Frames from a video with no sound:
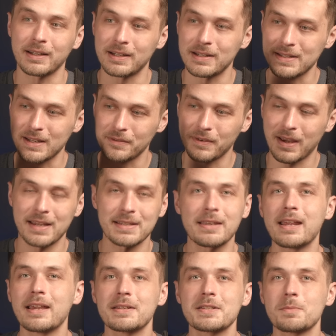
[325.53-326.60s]
It is a fast
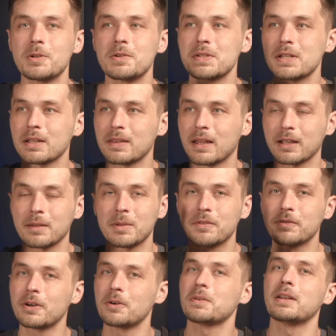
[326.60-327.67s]
dance music that can be
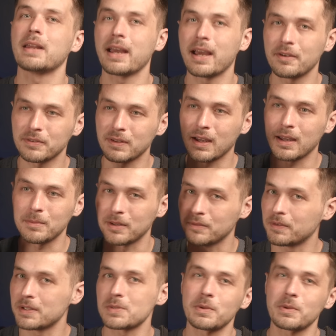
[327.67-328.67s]
felt in halftime that fits